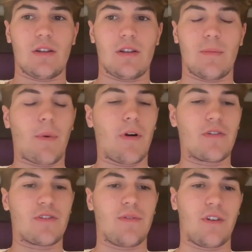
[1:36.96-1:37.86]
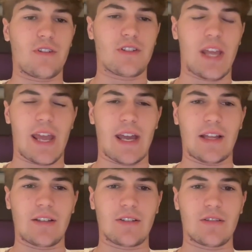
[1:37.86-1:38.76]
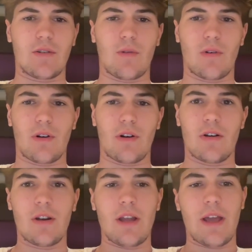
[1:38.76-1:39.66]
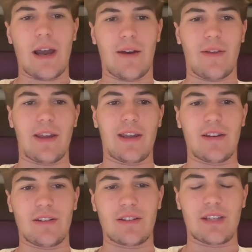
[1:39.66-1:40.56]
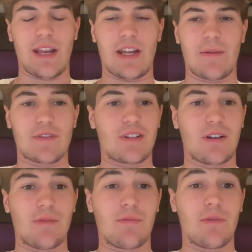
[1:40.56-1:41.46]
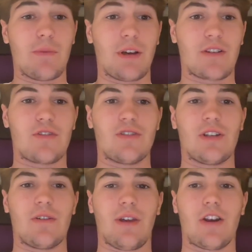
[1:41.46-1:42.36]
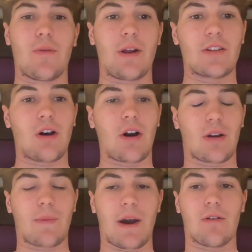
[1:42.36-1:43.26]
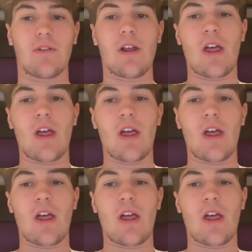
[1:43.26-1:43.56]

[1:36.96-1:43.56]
the parts of their stands or how they get into the stadium, which I'll input pictures in later when I talk about,